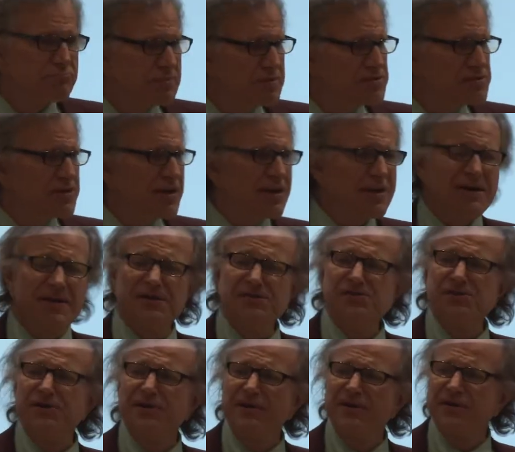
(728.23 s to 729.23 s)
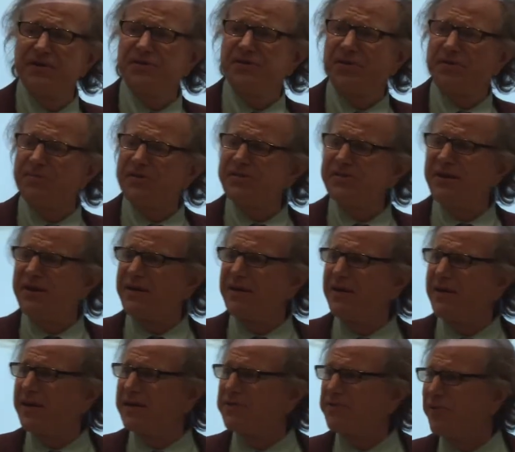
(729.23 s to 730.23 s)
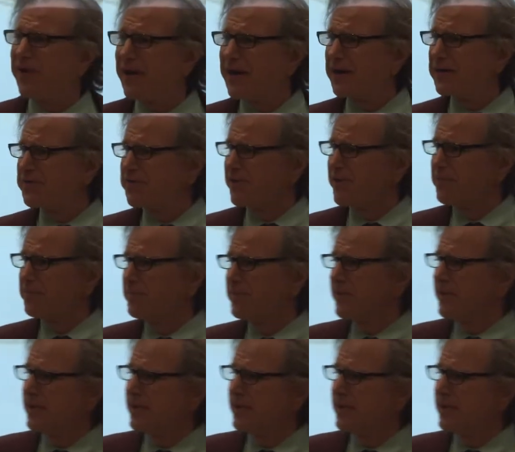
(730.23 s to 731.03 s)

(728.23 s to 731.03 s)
It's not an engineering term. It's not an electronic term.